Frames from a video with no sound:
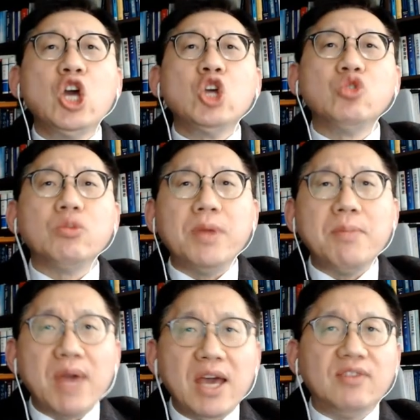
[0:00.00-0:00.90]
should be
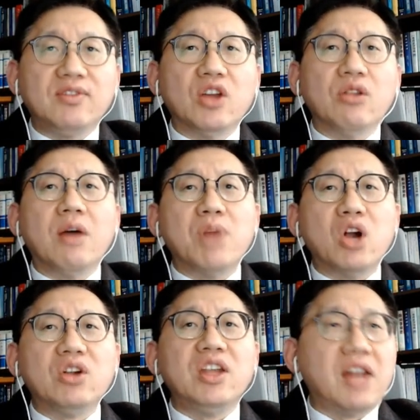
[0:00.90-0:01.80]
based on
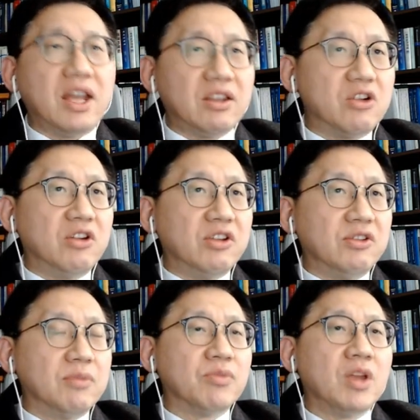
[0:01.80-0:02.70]
multilateralism.